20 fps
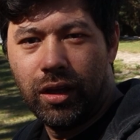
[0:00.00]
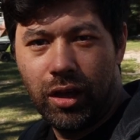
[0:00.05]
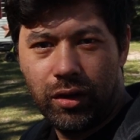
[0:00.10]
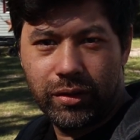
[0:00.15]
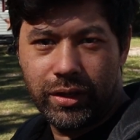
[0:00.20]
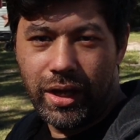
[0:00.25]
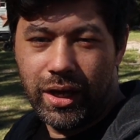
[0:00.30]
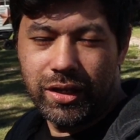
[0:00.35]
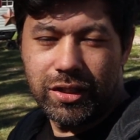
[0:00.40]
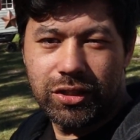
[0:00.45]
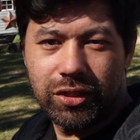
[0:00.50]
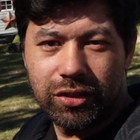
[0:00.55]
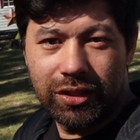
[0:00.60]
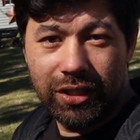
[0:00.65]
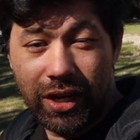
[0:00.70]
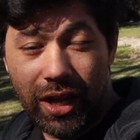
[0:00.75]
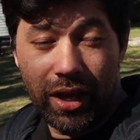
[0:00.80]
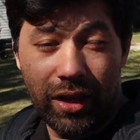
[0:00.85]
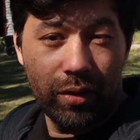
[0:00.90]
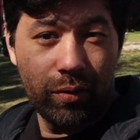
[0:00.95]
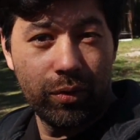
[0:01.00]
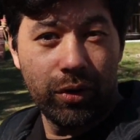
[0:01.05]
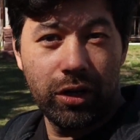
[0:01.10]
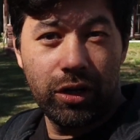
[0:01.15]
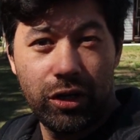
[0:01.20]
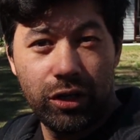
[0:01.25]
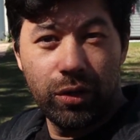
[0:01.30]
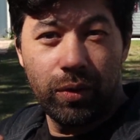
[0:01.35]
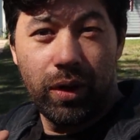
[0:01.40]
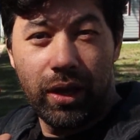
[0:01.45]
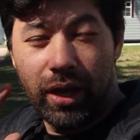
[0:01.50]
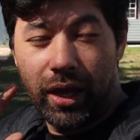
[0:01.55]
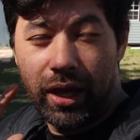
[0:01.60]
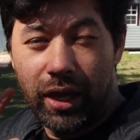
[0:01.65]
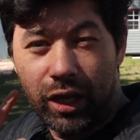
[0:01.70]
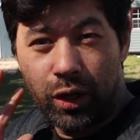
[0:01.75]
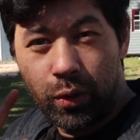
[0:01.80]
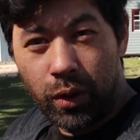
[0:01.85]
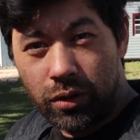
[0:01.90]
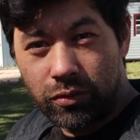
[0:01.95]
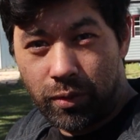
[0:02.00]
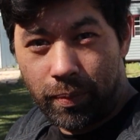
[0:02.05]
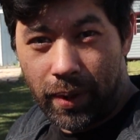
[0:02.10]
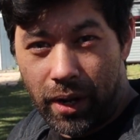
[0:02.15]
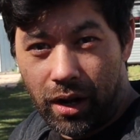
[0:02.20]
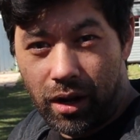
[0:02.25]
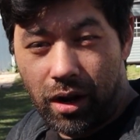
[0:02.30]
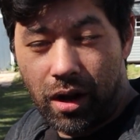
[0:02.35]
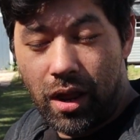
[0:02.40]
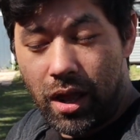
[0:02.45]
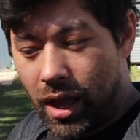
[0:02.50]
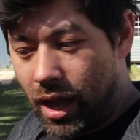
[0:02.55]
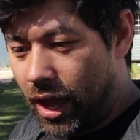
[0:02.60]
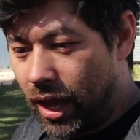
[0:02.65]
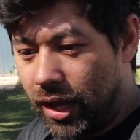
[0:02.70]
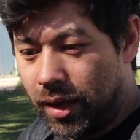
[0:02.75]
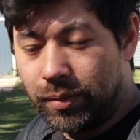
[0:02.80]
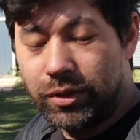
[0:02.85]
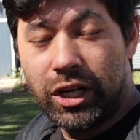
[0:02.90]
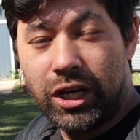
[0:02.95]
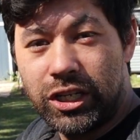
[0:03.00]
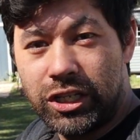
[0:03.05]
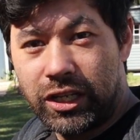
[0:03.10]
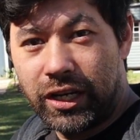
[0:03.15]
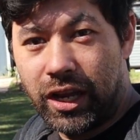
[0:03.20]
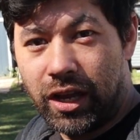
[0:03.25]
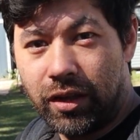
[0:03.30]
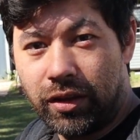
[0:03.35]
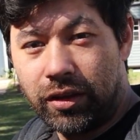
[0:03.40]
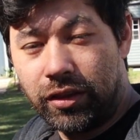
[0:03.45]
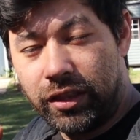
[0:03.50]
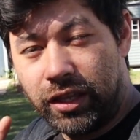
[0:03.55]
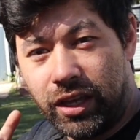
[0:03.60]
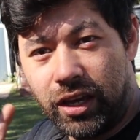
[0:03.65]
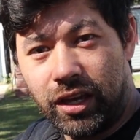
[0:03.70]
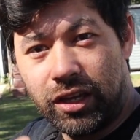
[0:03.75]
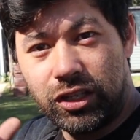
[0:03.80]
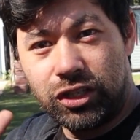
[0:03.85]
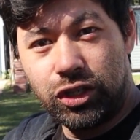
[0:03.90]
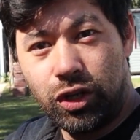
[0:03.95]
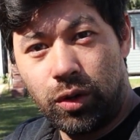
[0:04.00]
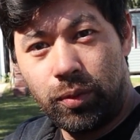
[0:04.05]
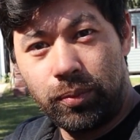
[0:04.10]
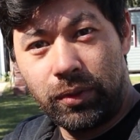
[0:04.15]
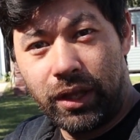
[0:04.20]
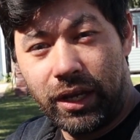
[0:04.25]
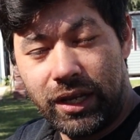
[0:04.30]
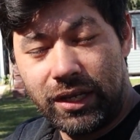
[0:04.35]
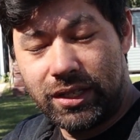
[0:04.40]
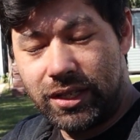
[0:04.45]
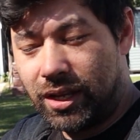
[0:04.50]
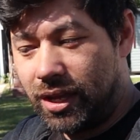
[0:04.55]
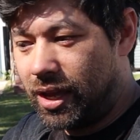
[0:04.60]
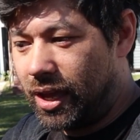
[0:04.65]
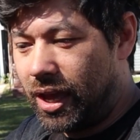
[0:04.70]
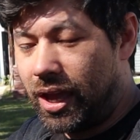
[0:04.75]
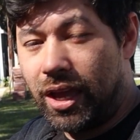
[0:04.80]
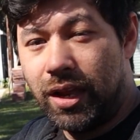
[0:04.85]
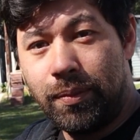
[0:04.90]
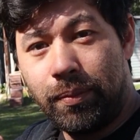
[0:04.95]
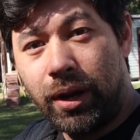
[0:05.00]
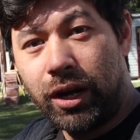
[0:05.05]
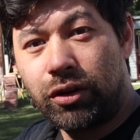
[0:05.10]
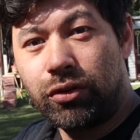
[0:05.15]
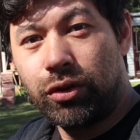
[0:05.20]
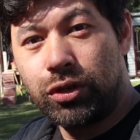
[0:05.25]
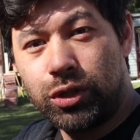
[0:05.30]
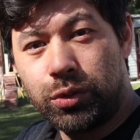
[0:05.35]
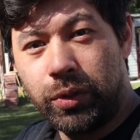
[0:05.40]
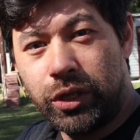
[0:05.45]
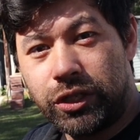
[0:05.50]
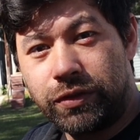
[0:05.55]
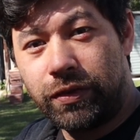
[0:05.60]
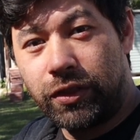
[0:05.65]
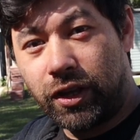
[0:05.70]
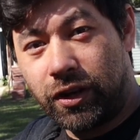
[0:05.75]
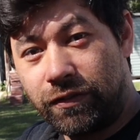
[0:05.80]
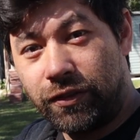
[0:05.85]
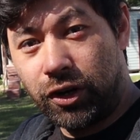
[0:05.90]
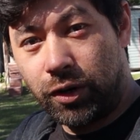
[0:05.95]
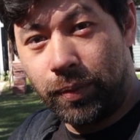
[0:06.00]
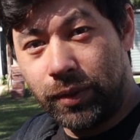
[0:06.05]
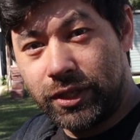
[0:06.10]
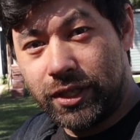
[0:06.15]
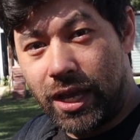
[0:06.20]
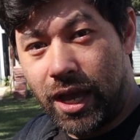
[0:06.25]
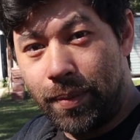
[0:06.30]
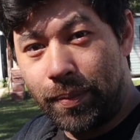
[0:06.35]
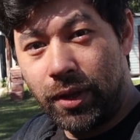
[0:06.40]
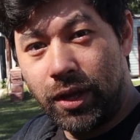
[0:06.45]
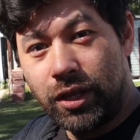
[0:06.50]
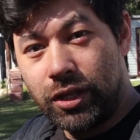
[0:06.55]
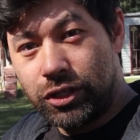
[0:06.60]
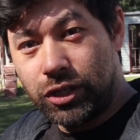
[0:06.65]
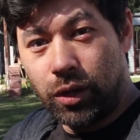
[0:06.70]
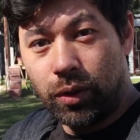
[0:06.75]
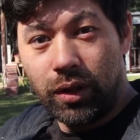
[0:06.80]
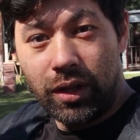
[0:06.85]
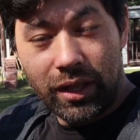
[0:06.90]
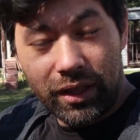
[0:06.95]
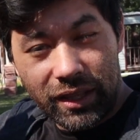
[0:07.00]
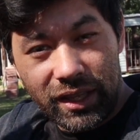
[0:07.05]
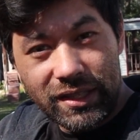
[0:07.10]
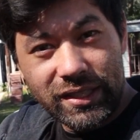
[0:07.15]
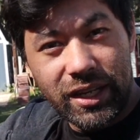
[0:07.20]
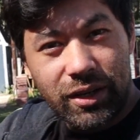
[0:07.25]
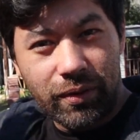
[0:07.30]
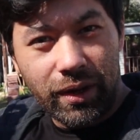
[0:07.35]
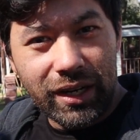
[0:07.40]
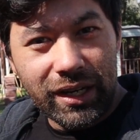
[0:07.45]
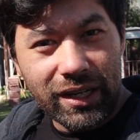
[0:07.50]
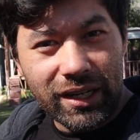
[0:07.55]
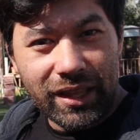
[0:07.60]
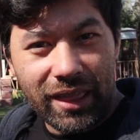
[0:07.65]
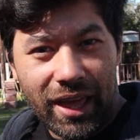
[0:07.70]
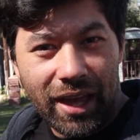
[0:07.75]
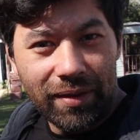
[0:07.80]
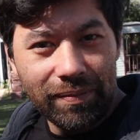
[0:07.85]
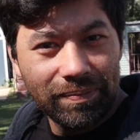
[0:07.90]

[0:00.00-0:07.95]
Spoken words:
Okay, so today we're going to do a quick repair. I am changing out the dome light and Microswitch for the convertible top. So let's get right into that.